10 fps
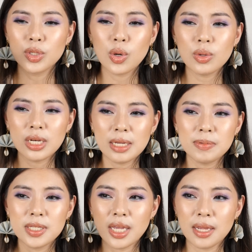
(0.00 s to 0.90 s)
would go
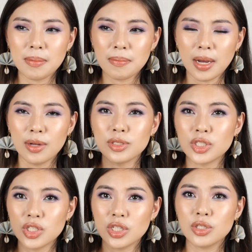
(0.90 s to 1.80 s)
leaps and
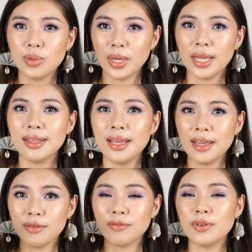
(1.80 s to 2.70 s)
bounds just to get
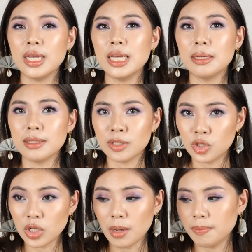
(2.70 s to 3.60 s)
every
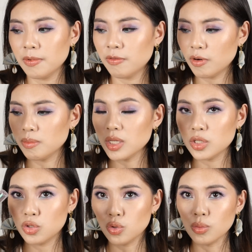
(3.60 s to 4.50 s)
drop from
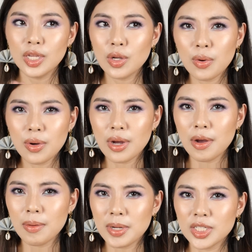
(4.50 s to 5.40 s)
this too. You know
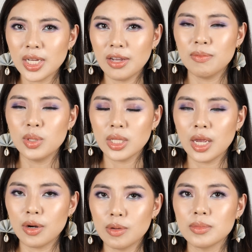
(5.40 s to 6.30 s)
how much I love
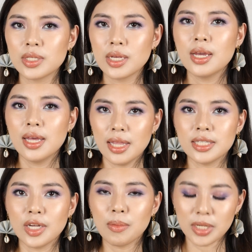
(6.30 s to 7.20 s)
multichromes?
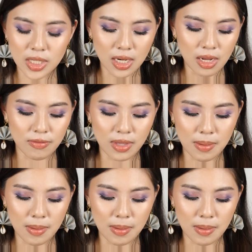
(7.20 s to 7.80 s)
That's how much I love